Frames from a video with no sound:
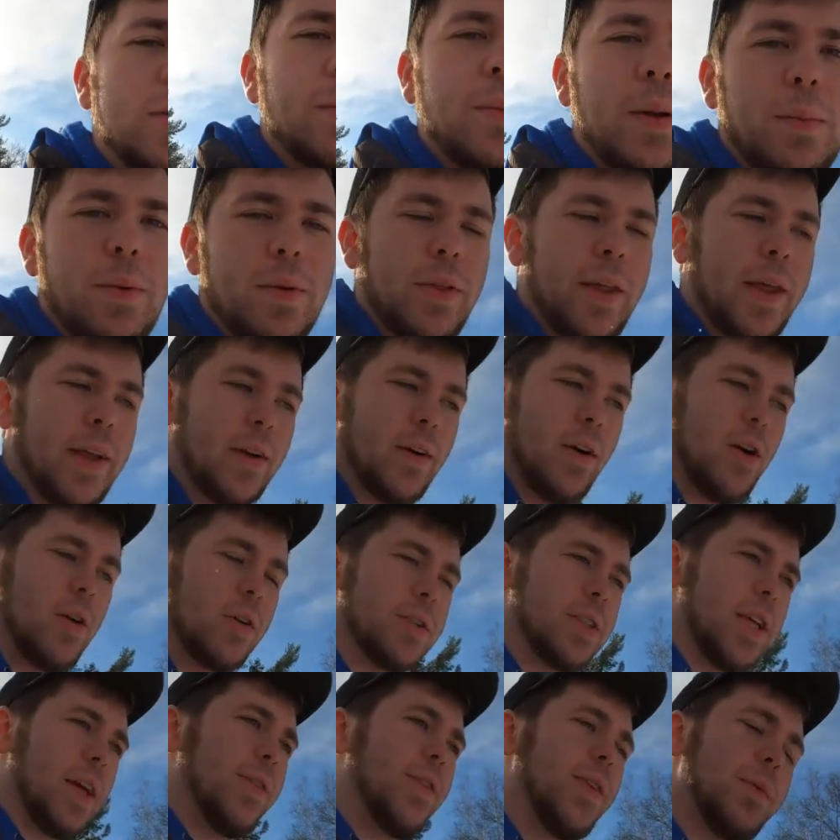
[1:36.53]
some people think, oh,
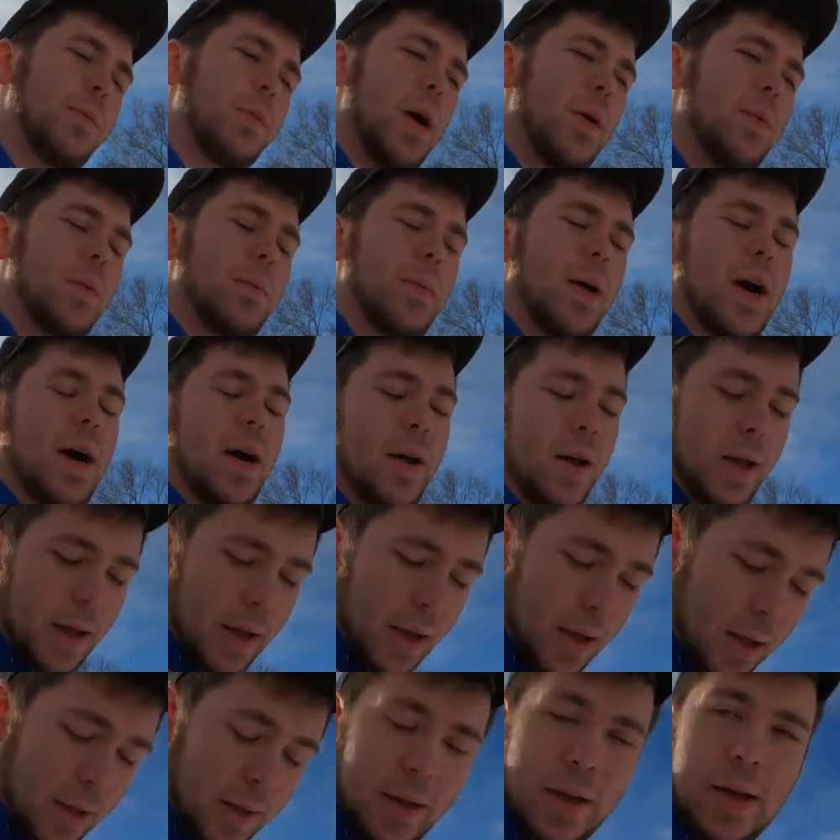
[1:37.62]
safety, blah blah blah.
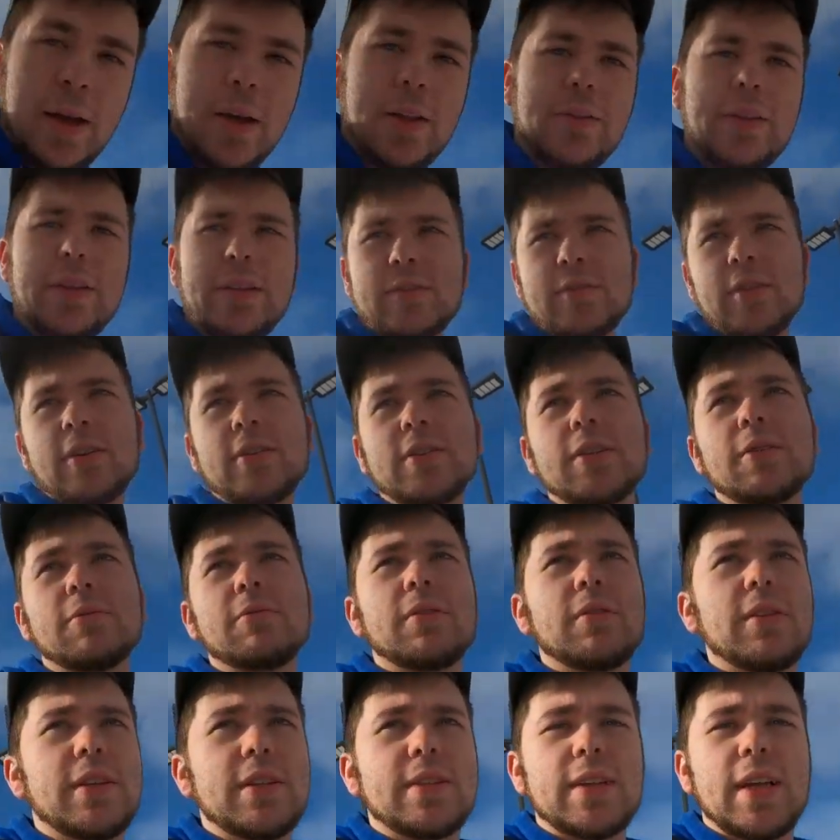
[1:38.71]
These trucks are
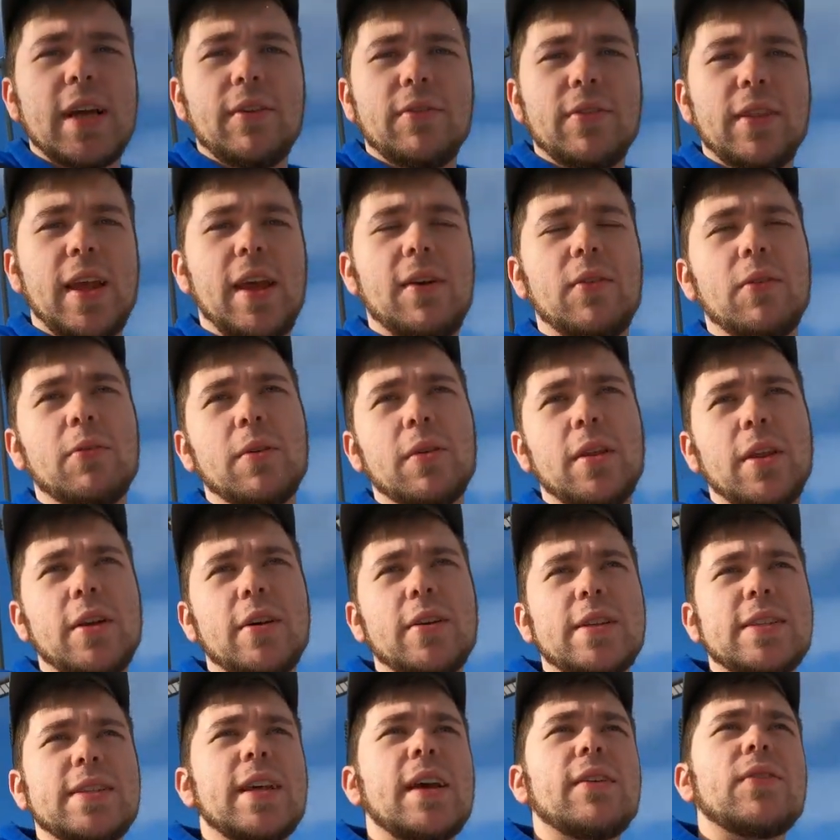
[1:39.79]
really safe. They have a really
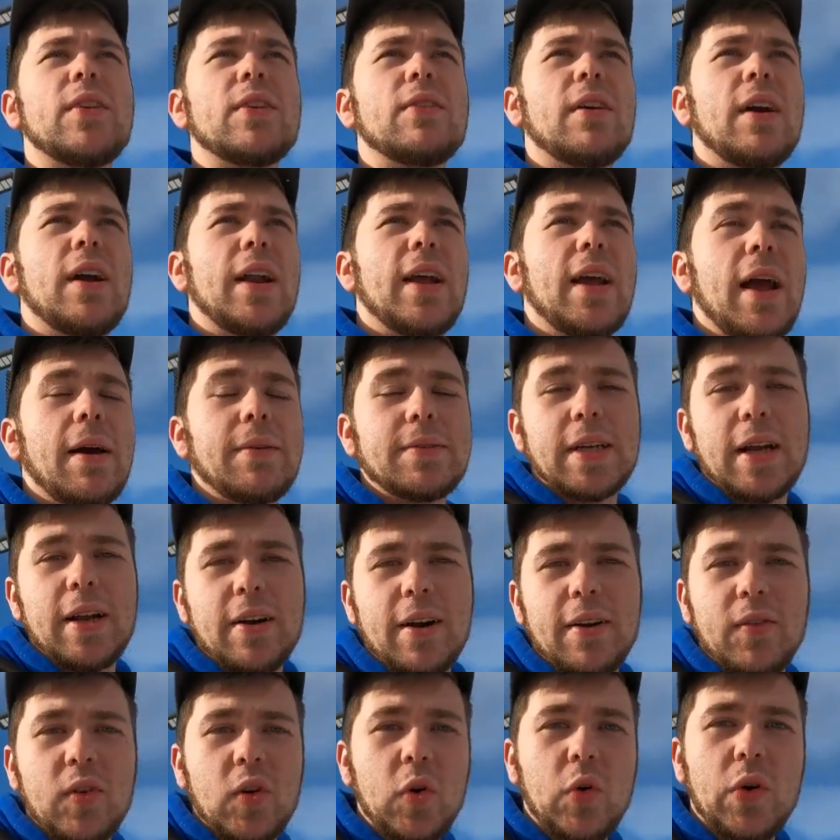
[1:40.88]
good safety rating. Actually, I
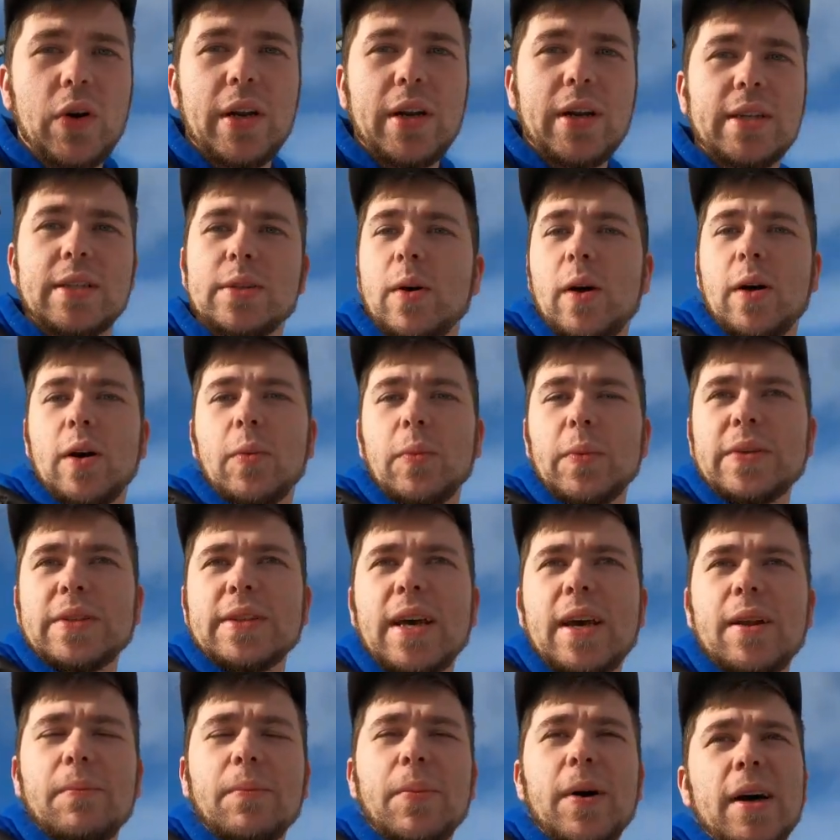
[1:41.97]
don't even know what it is
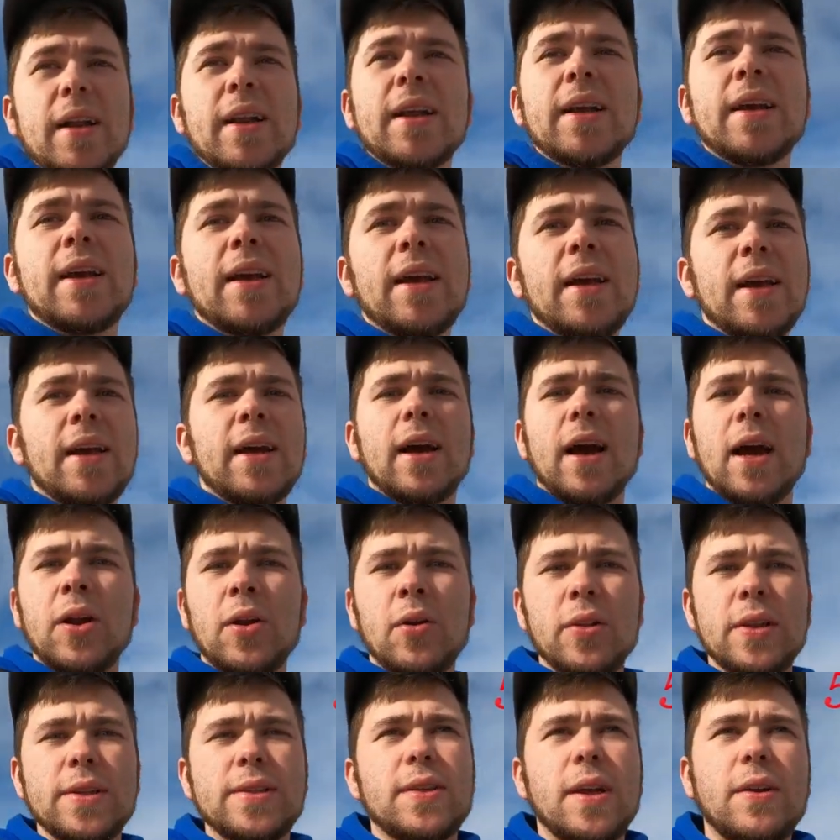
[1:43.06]
100%, but I
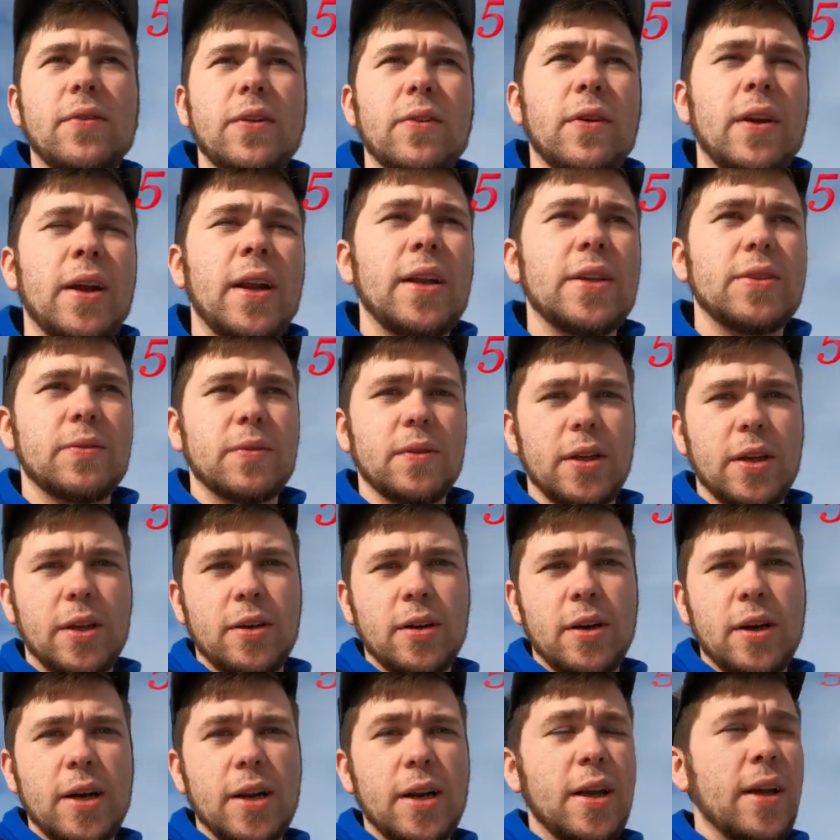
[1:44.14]
know the safety rating is really
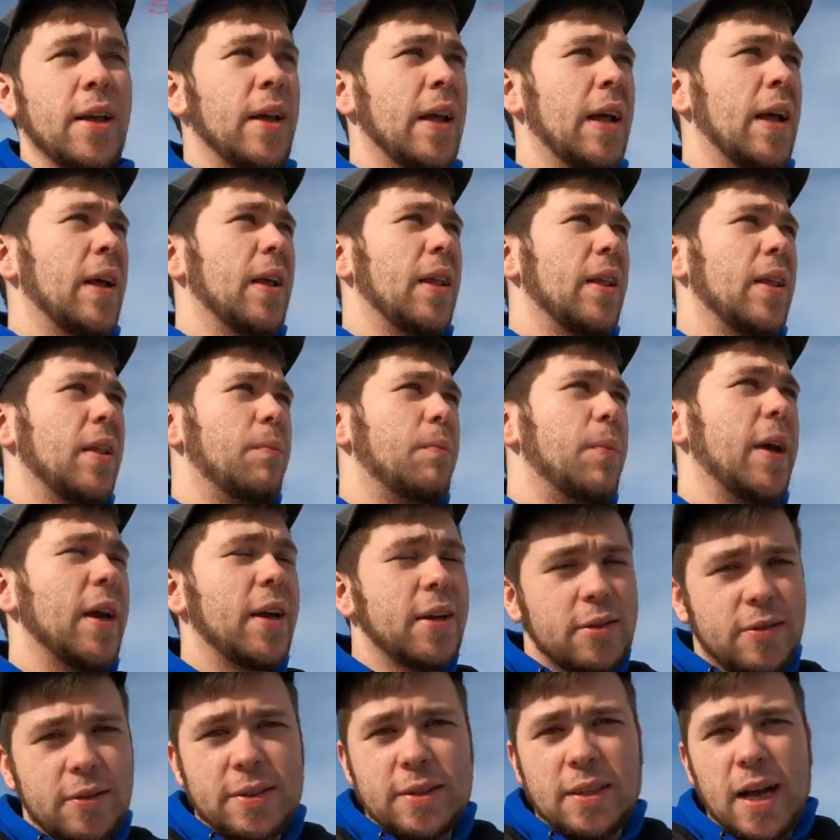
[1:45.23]
good.
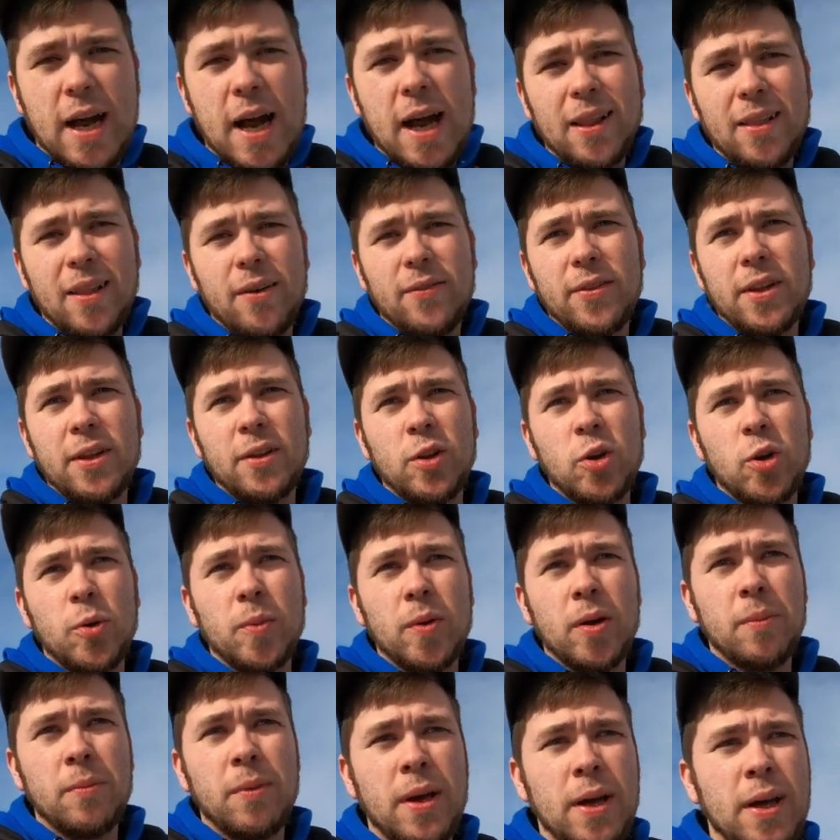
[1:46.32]
Biggest reason I love the
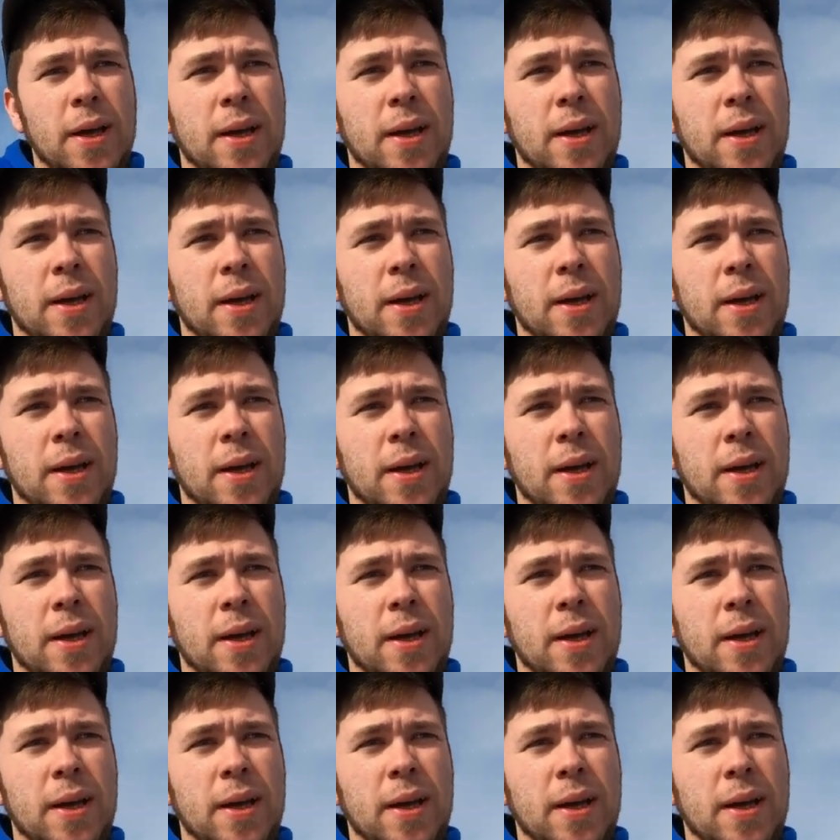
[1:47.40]
aluminum